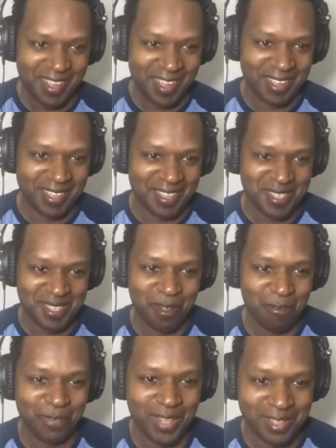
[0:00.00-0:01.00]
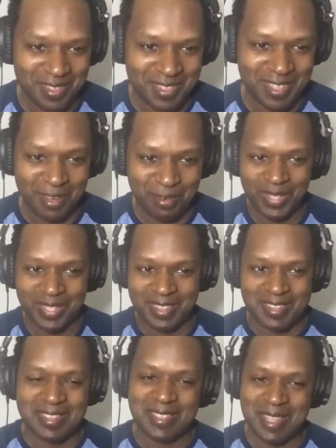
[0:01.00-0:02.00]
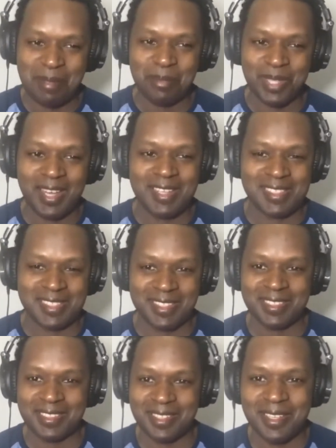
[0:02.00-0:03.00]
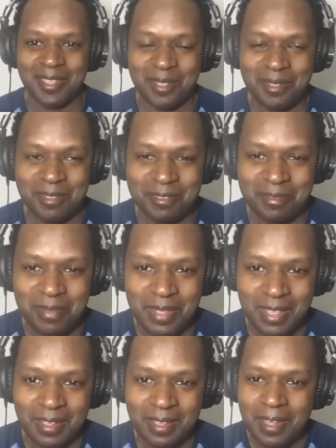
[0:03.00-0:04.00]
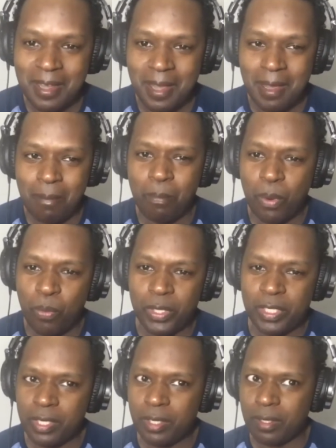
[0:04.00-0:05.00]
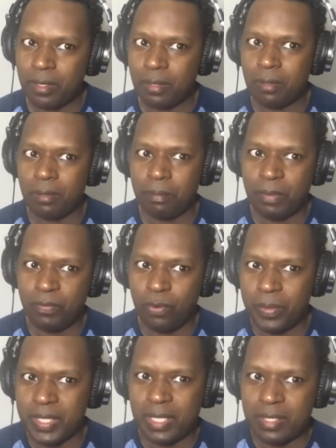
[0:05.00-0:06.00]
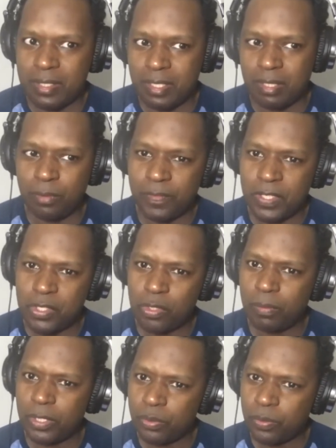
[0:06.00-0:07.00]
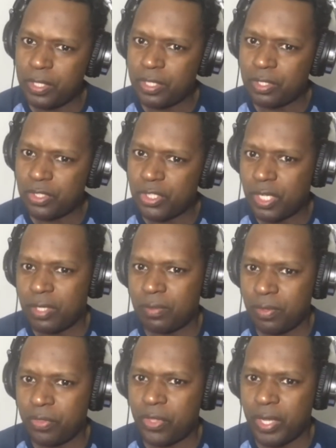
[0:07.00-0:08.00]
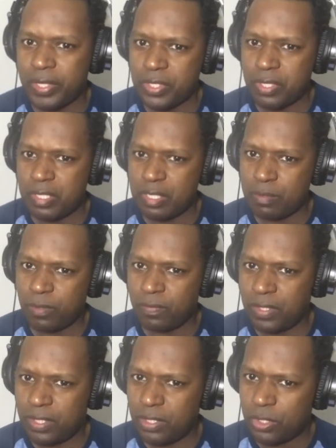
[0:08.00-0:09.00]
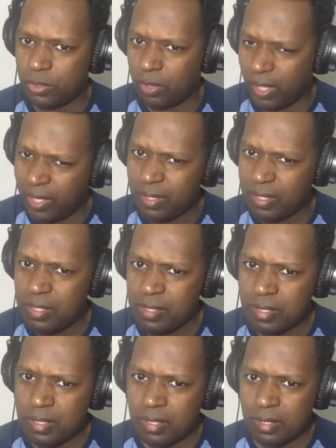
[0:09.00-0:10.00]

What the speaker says: I guess it all follows kind of like that same logic, you know. But what are your, before we get into the movie too much, what are your general thoughts on this movie? Did you like this?